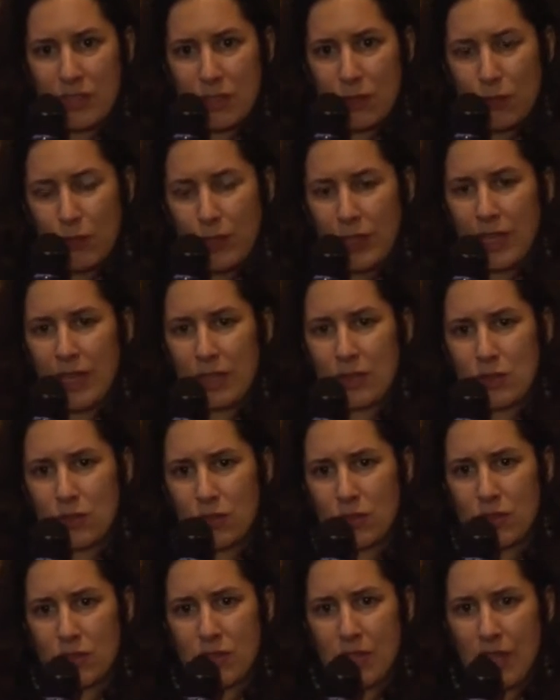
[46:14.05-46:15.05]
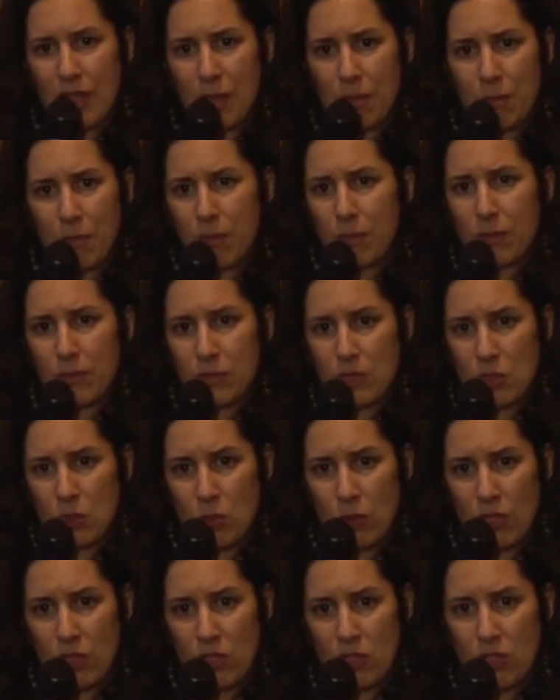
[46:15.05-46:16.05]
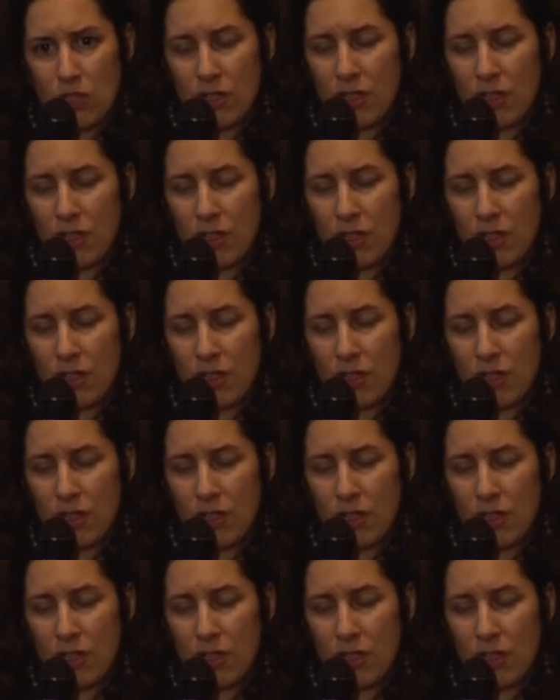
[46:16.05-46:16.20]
if we get to the same situation?